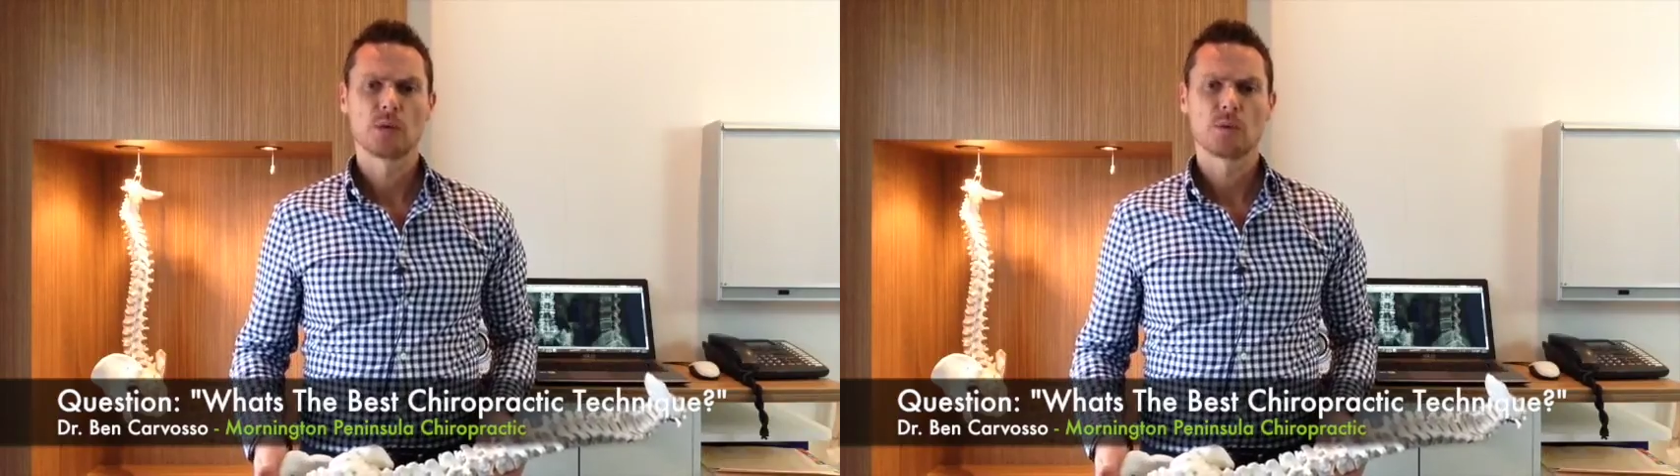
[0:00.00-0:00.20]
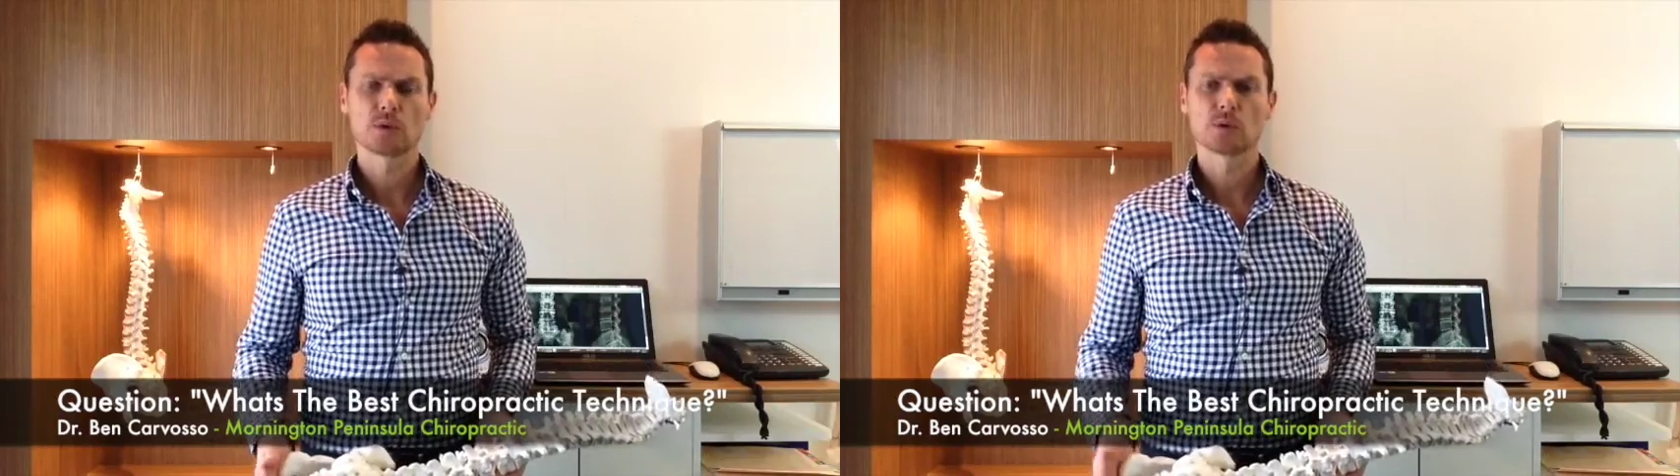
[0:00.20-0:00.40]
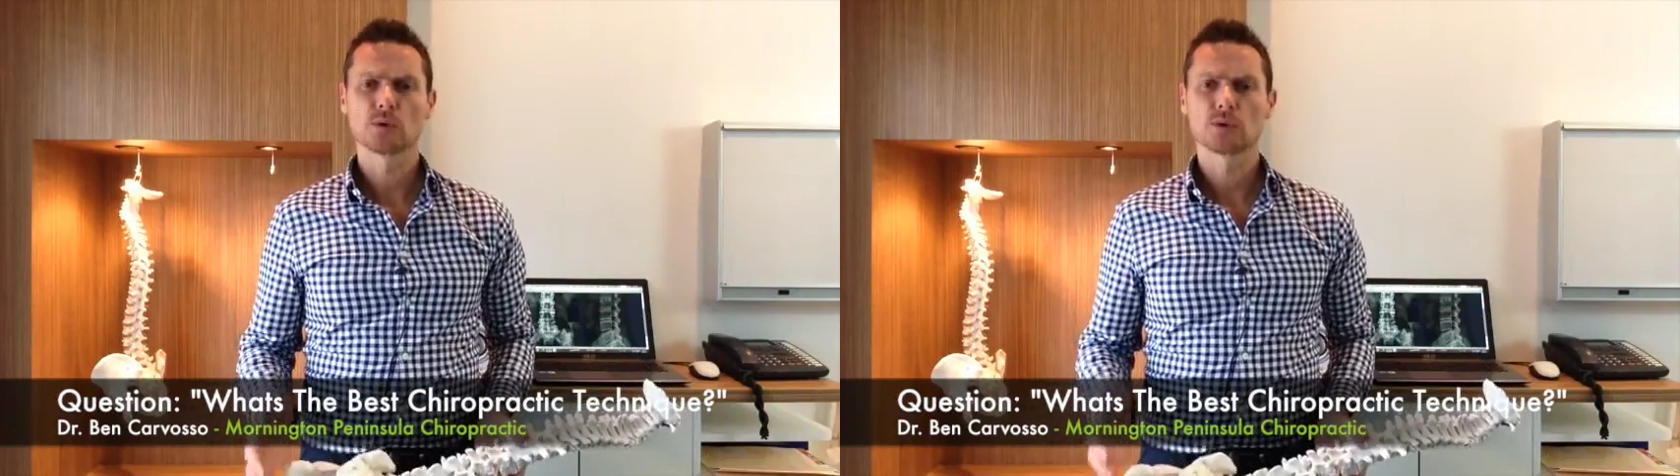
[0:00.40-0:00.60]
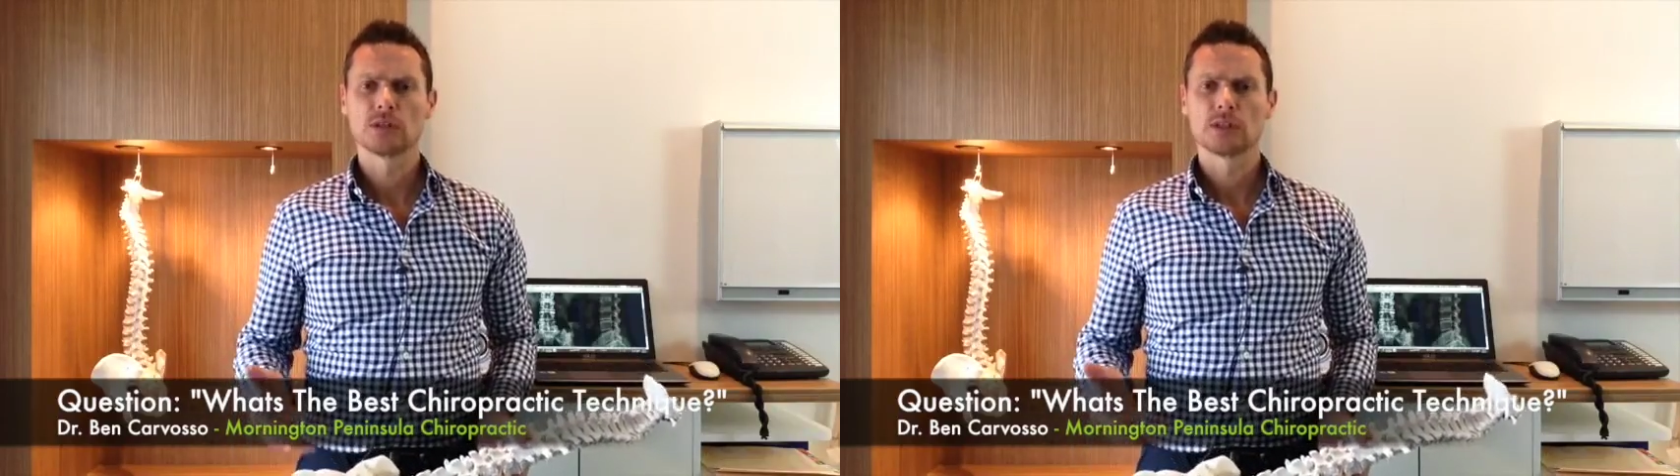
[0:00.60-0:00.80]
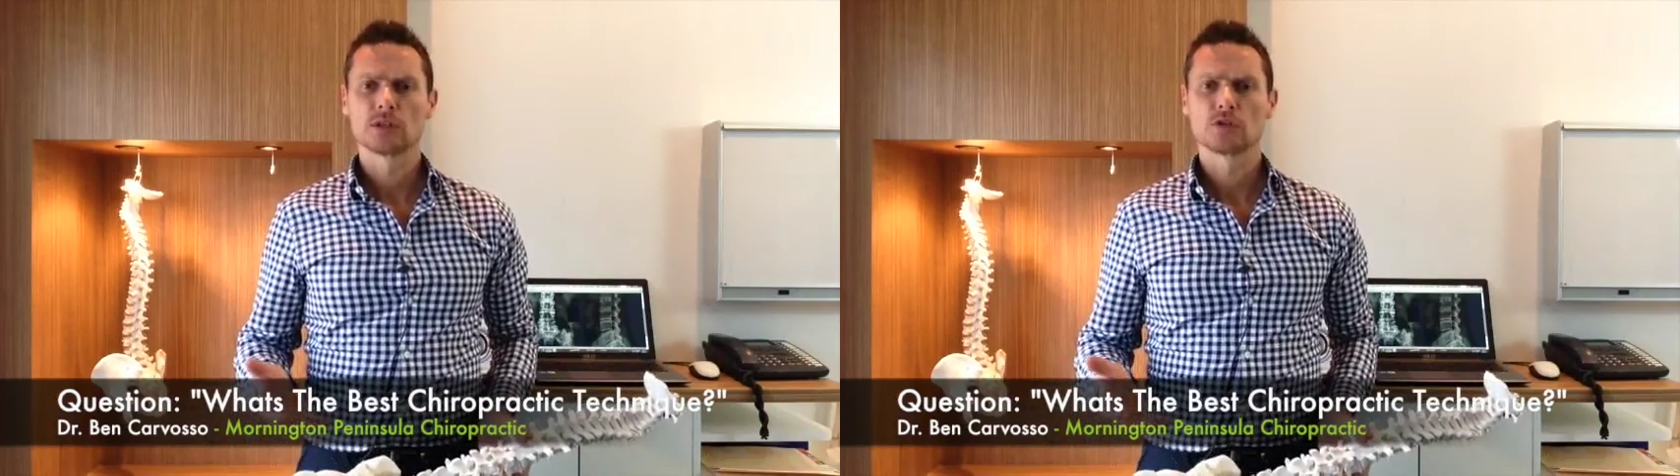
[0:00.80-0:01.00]
what we call
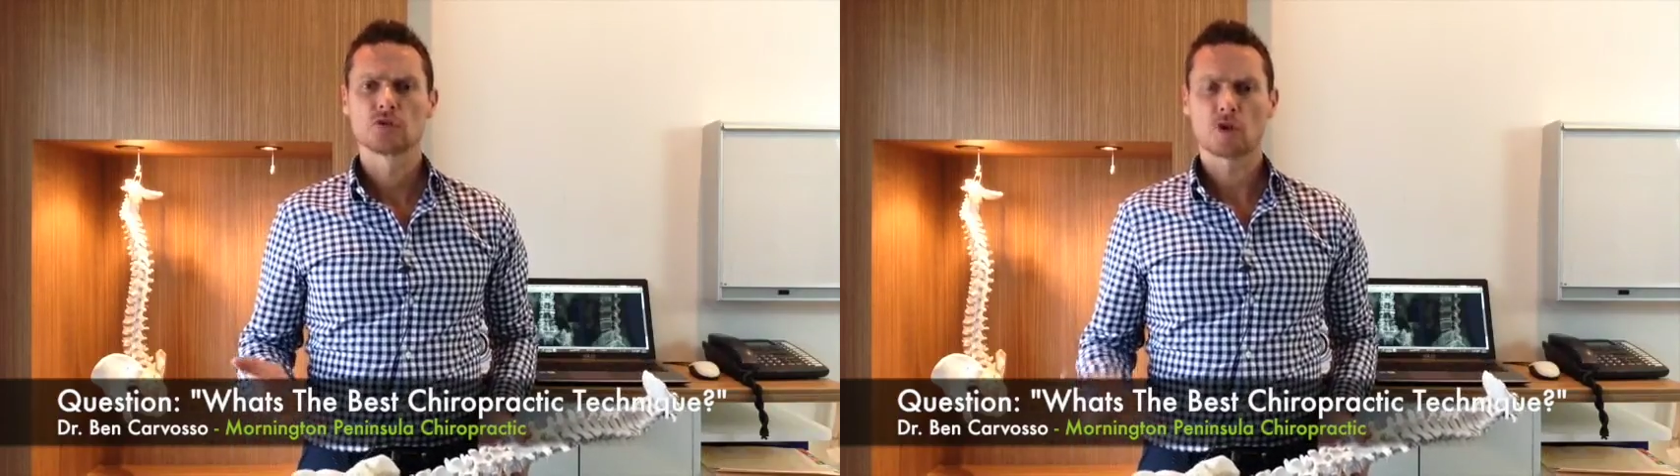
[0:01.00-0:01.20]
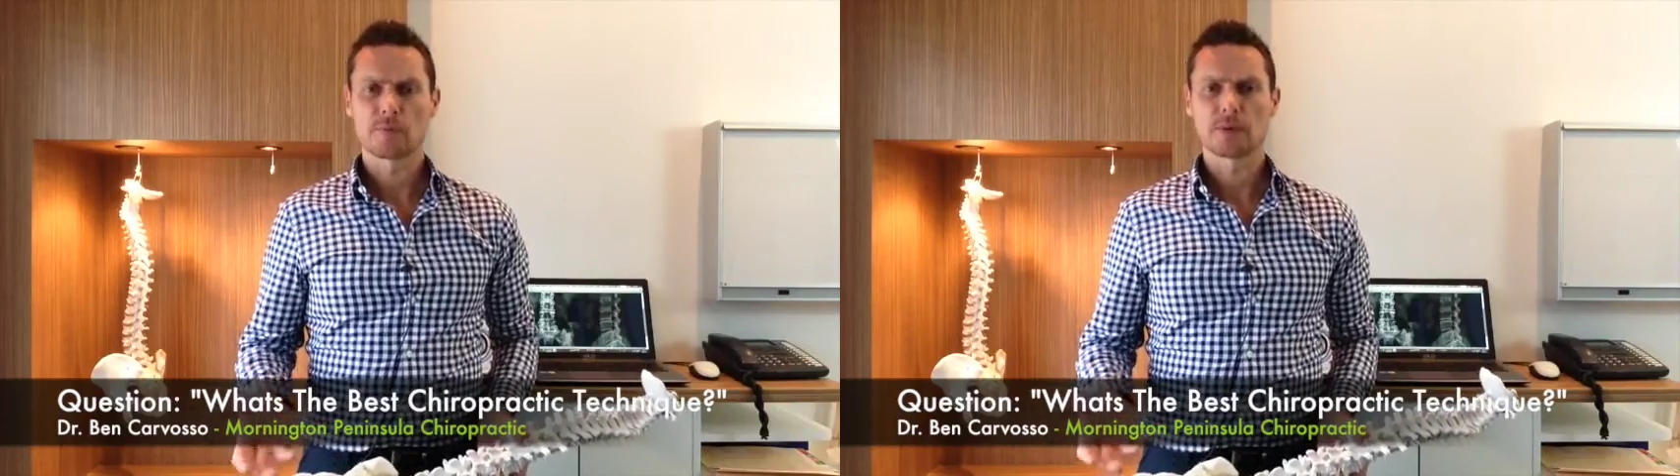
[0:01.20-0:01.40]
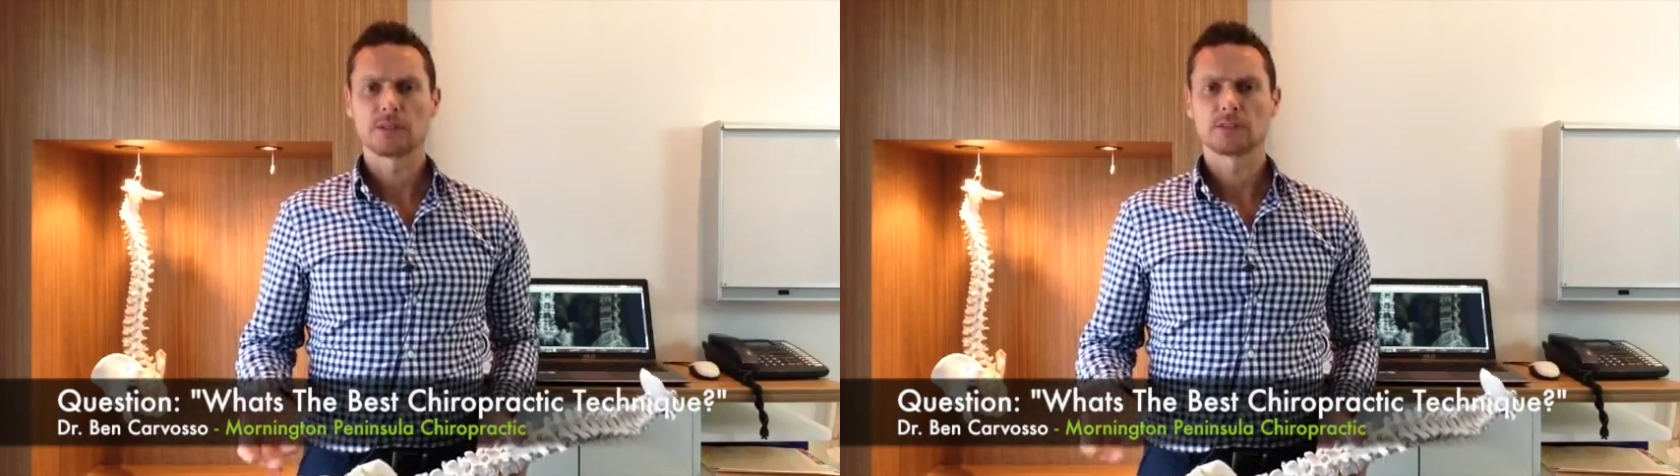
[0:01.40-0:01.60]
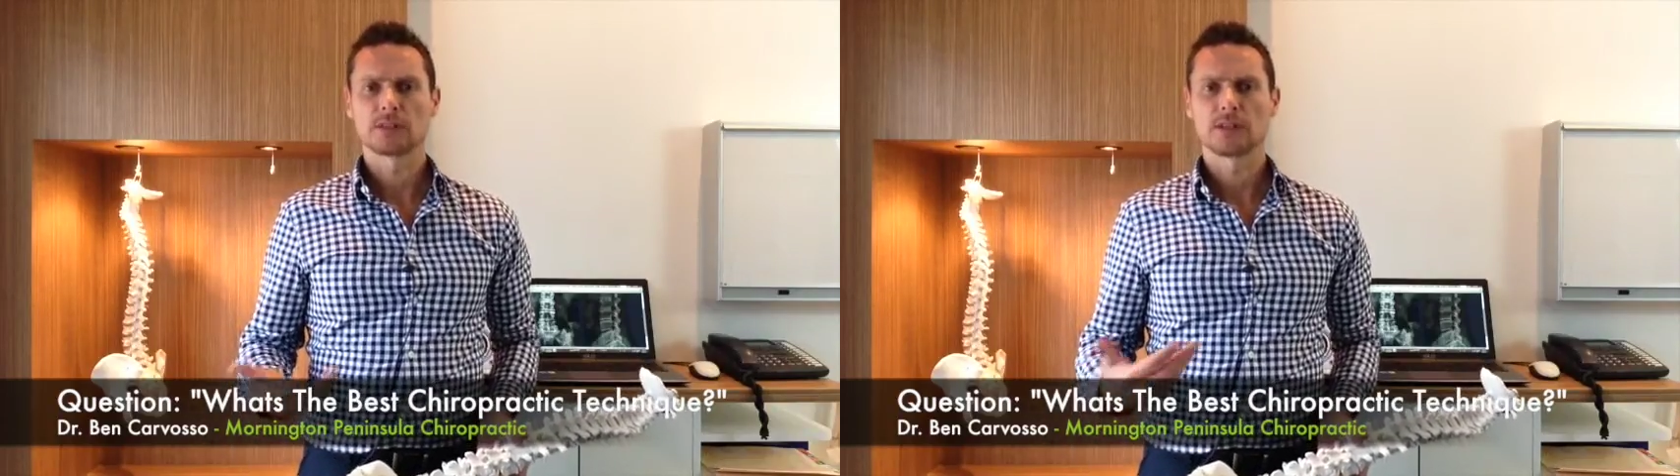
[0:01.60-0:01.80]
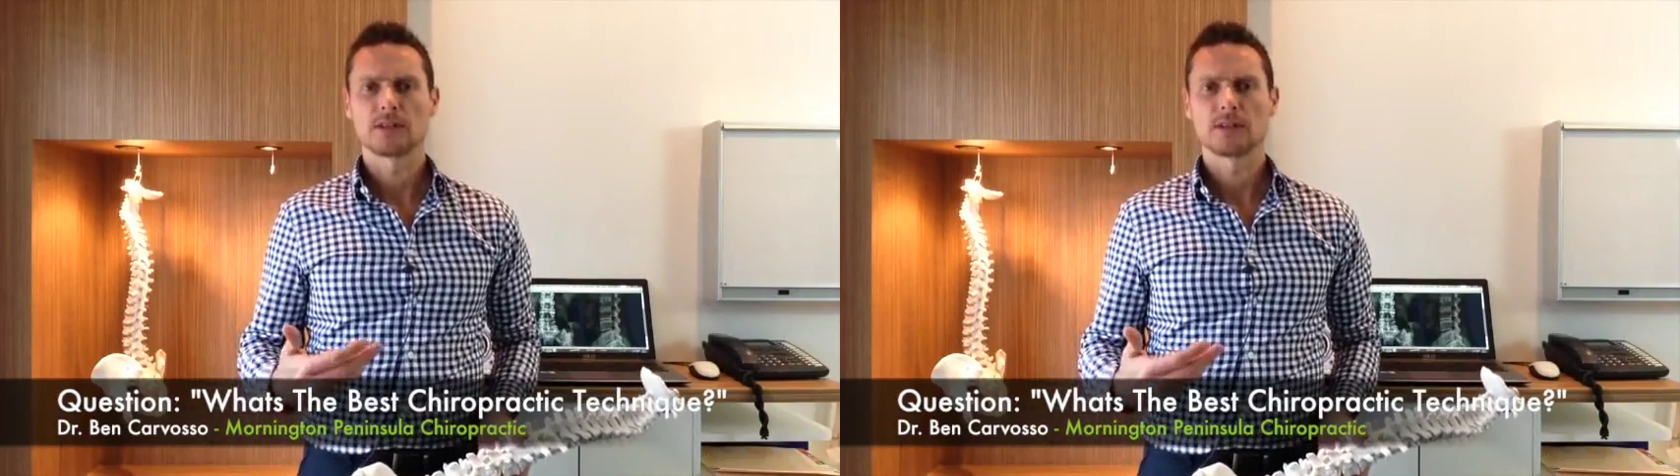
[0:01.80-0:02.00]
drop piece,
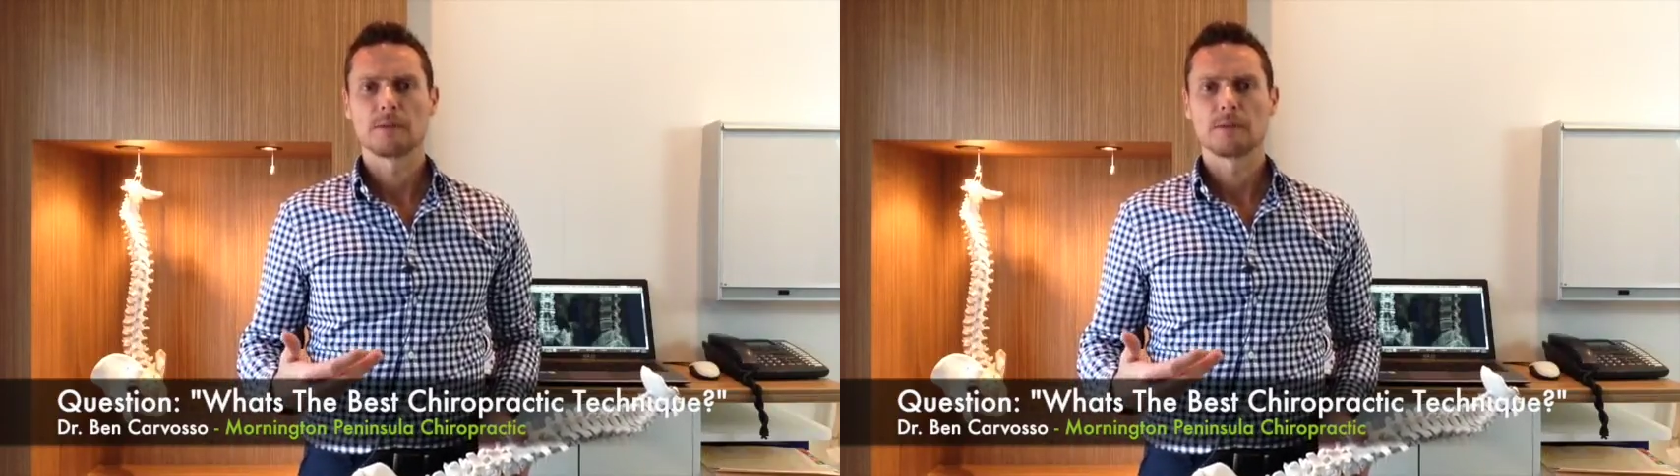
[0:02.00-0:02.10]
and